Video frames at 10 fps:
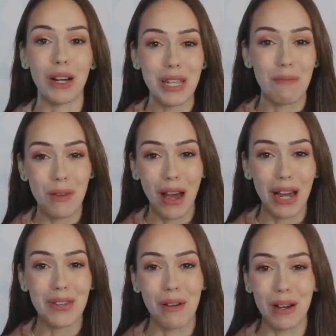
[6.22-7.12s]
What's up, you
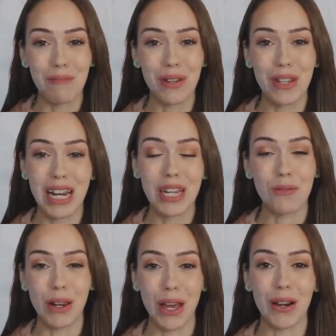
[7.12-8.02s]
guys? Welcome to
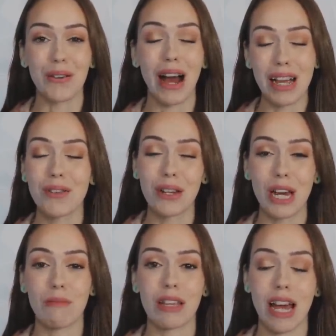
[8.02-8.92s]
today's video. As you can
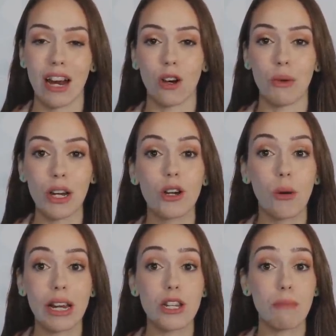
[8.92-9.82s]
tell by the title, we are
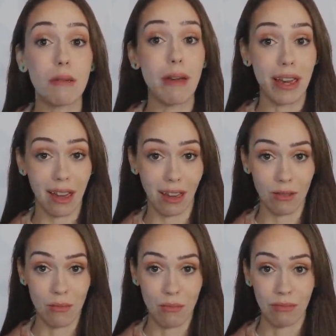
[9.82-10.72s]
going to be
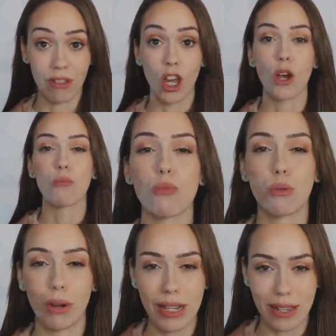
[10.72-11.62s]
making
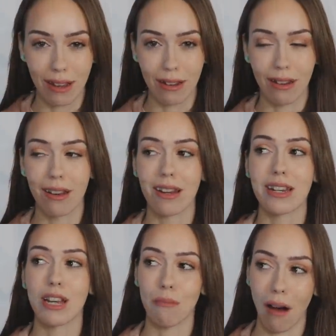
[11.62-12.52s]
prison
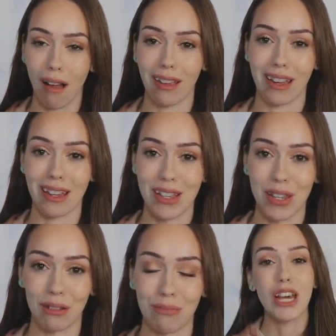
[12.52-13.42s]

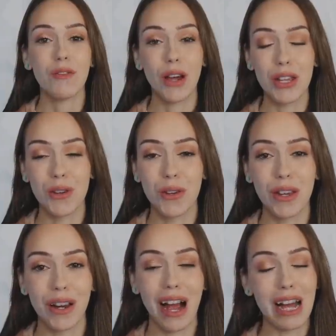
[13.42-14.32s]
tamales. If you guys are new
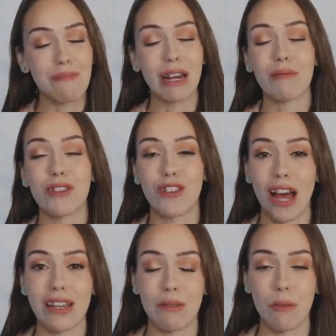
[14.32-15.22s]
here, hi, my name is Jess.